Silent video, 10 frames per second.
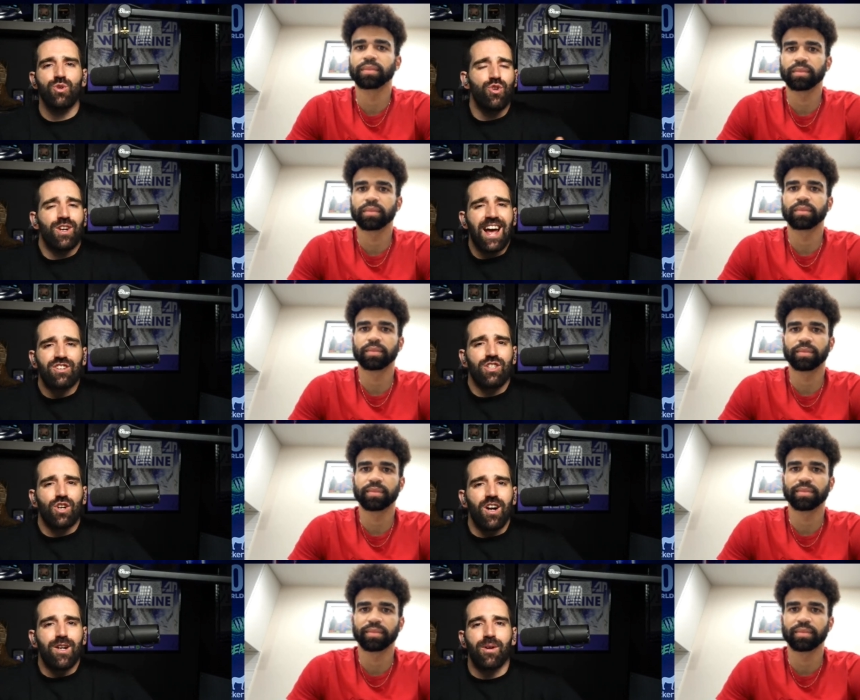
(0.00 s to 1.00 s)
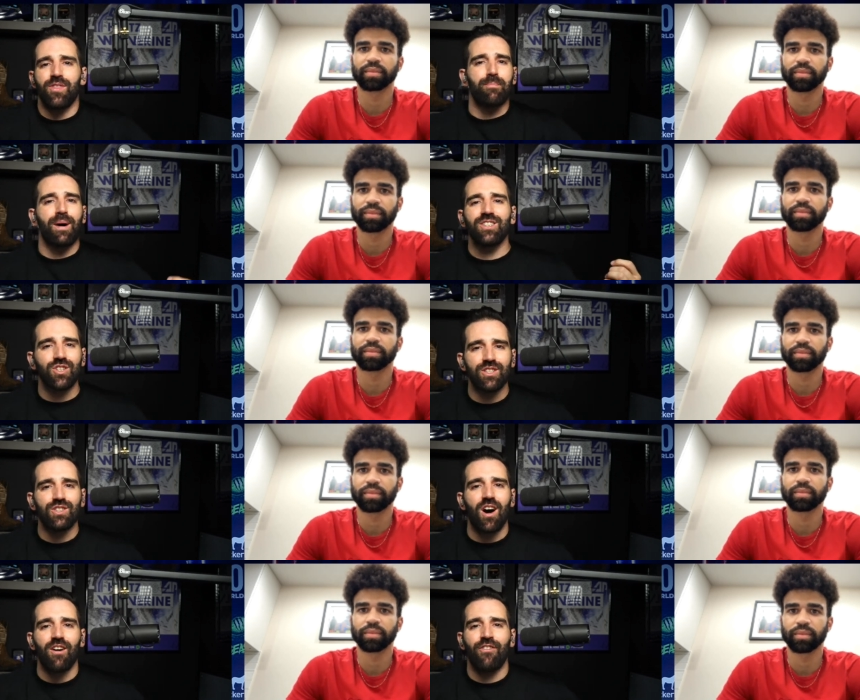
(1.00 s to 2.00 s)
Speaker 1: you and you can actually talk about it. The muzzle is
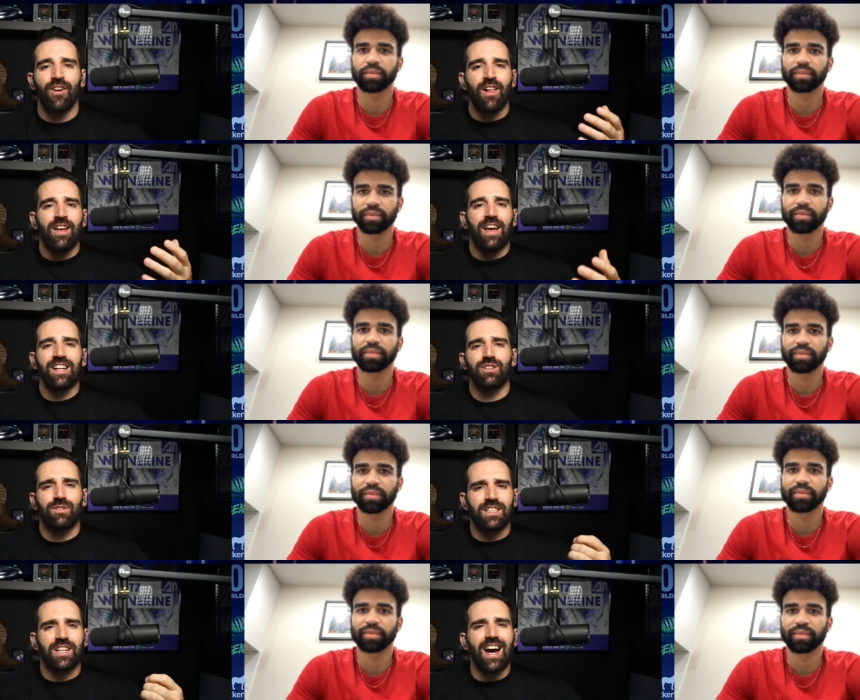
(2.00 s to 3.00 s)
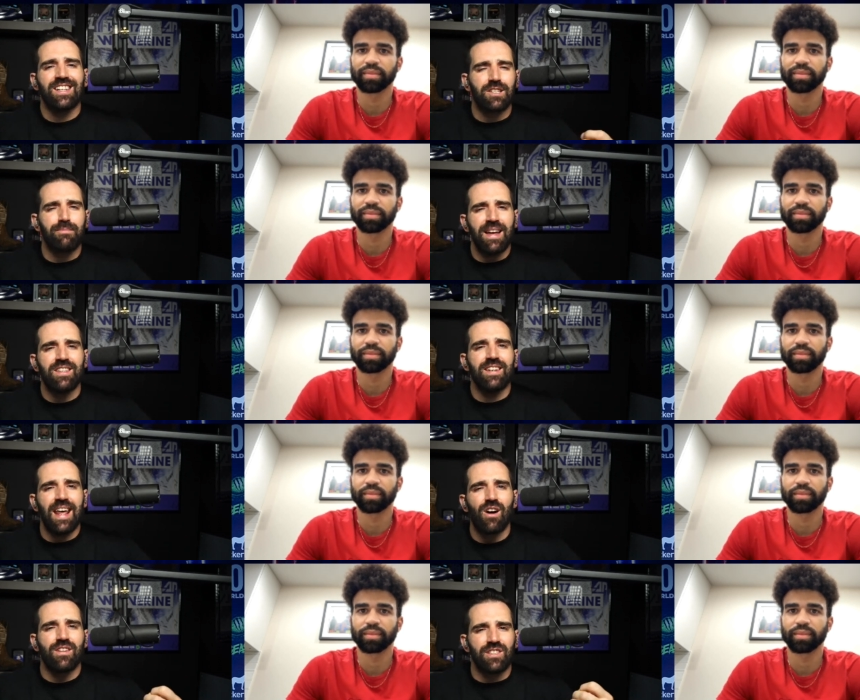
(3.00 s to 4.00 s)
off as it because it kind of cemented
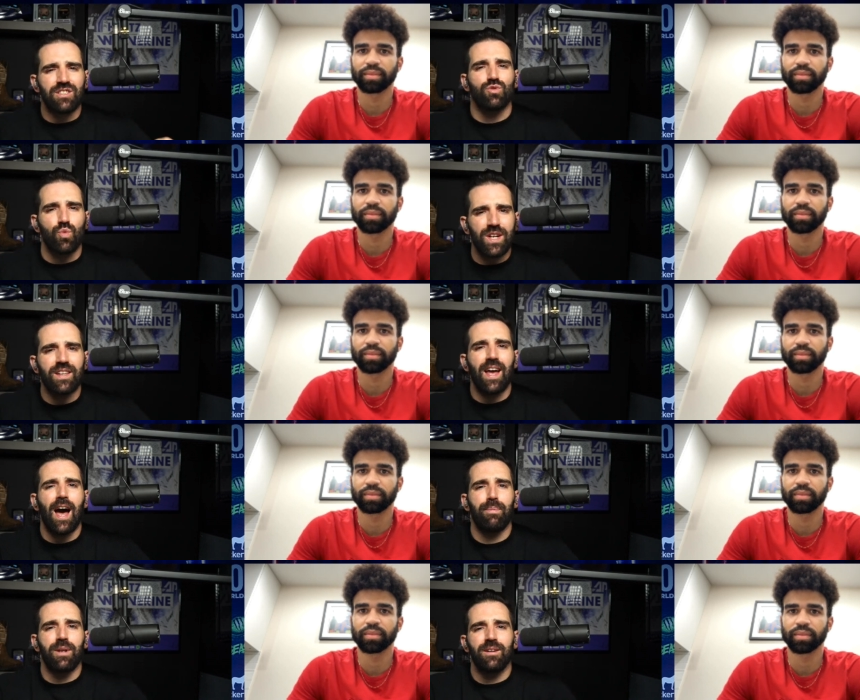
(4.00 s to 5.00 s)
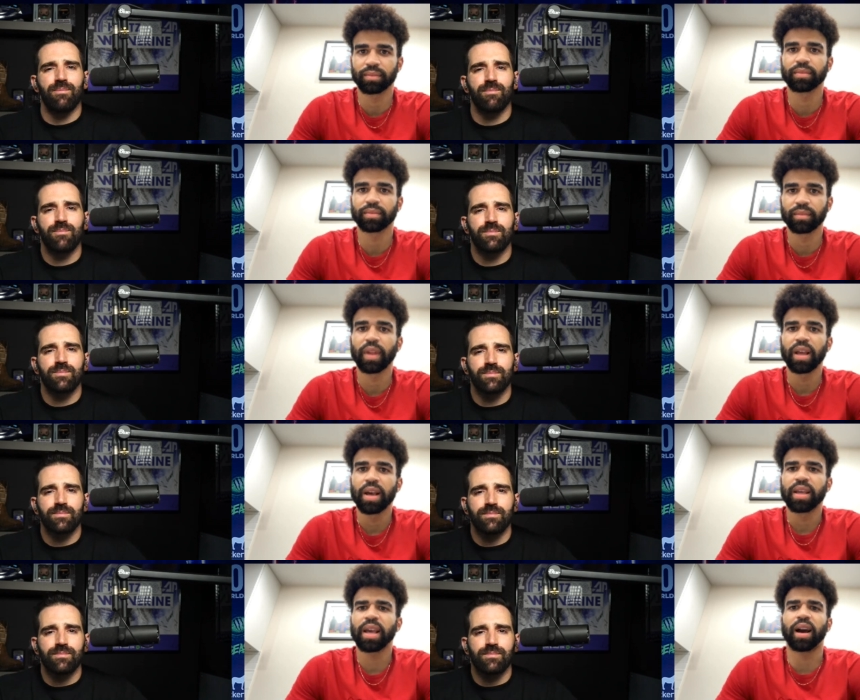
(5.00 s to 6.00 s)
now that this is really happening.
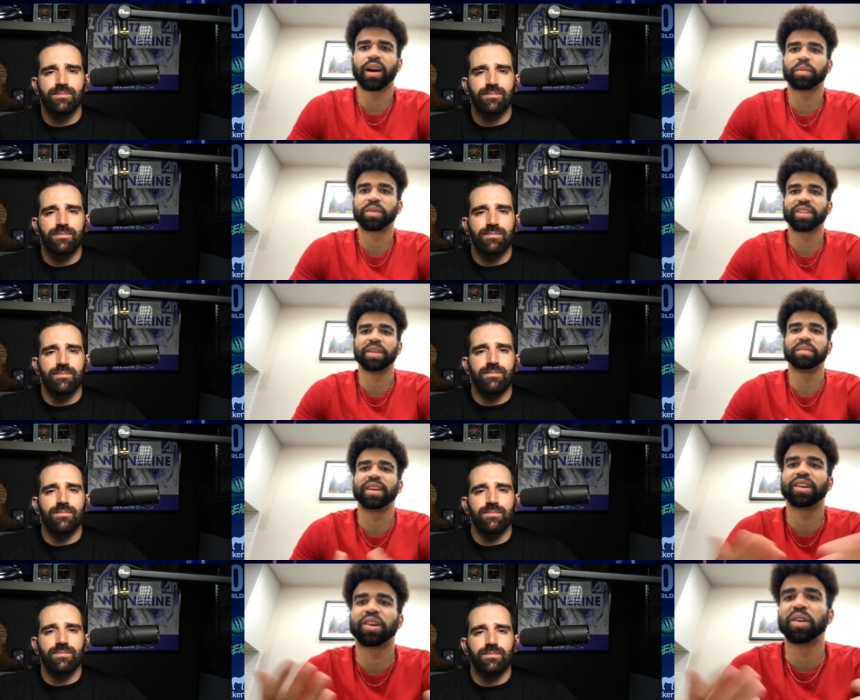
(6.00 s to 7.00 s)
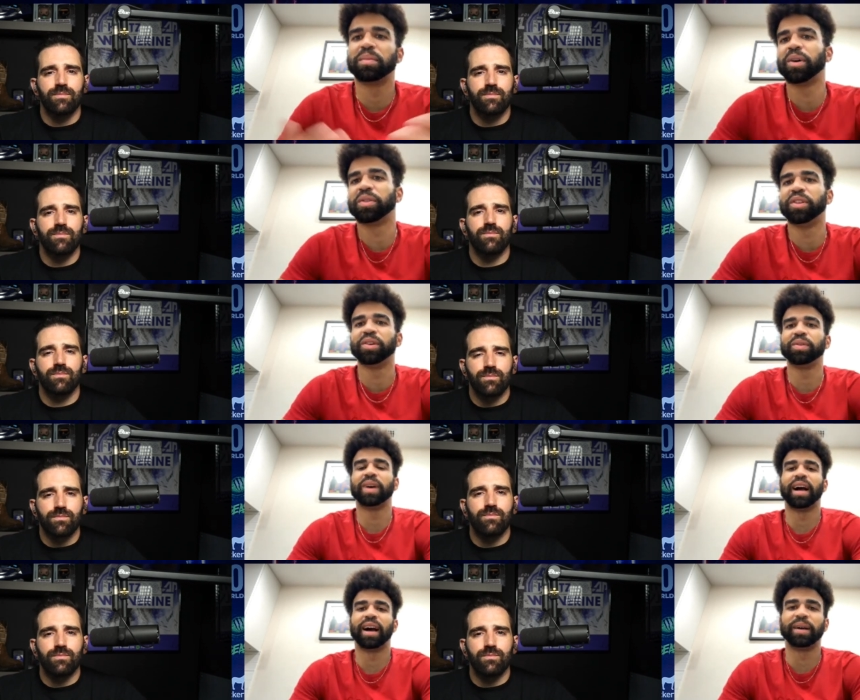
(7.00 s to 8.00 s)
Speaker 2: Yeah, 100%. Me and Dakota both knew
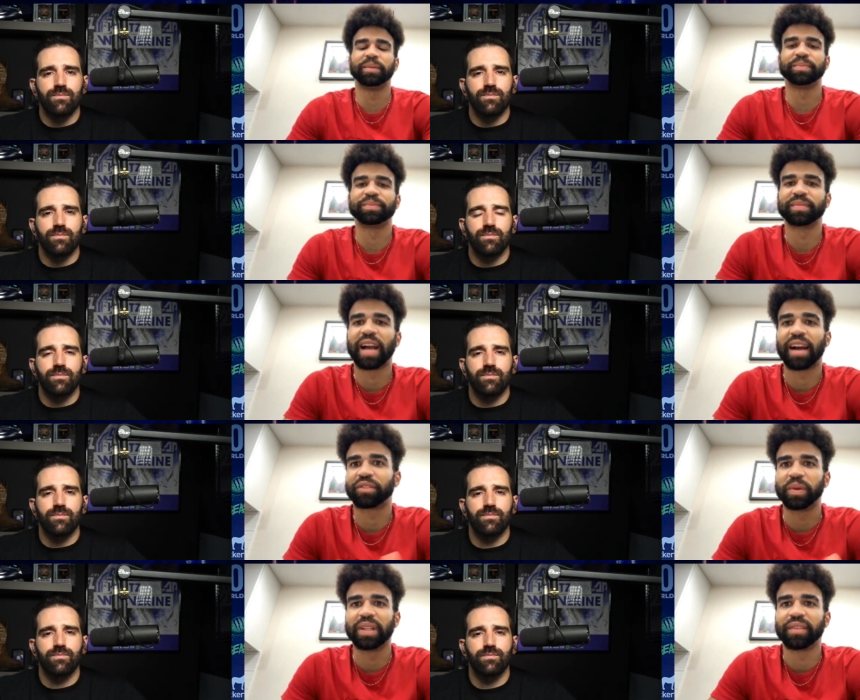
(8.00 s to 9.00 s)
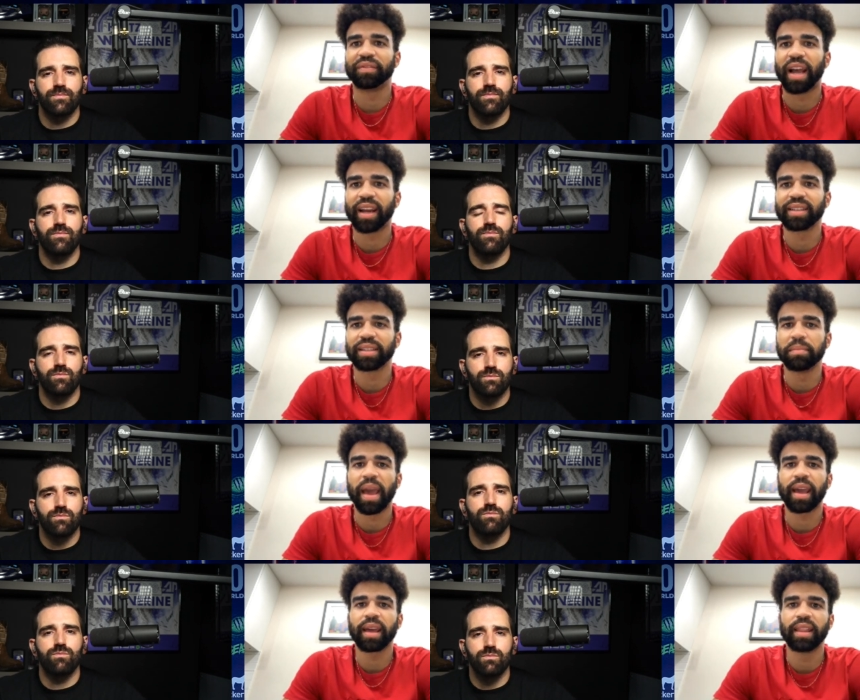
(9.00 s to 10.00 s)
um, after we left Vegas in
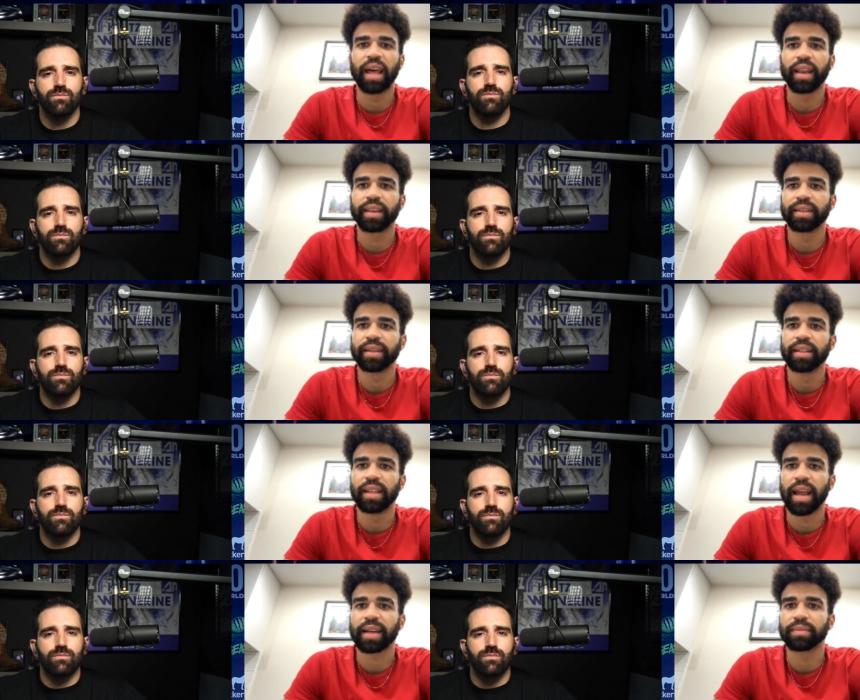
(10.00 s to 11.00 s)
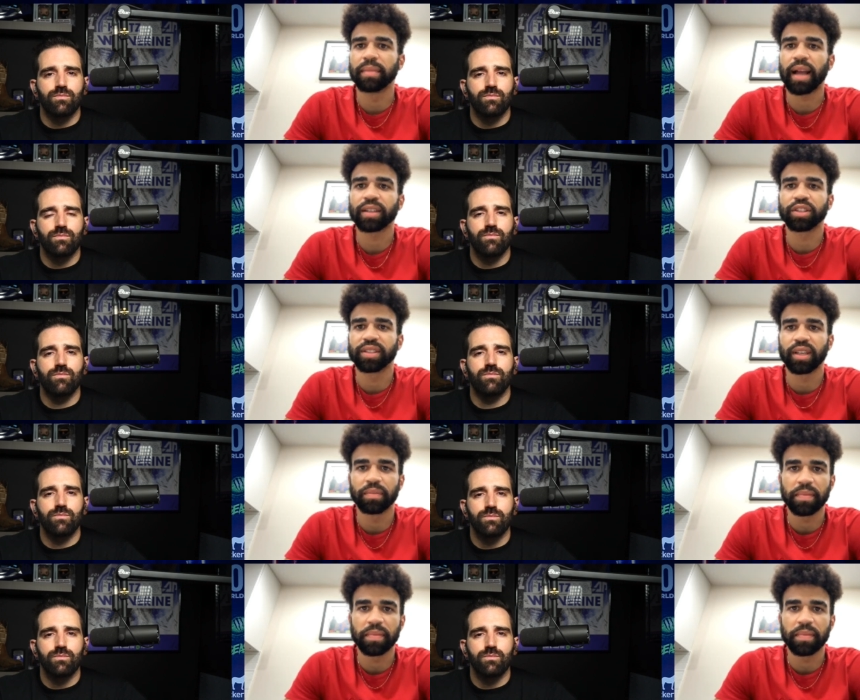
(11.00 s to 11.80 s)
May that the next match is going to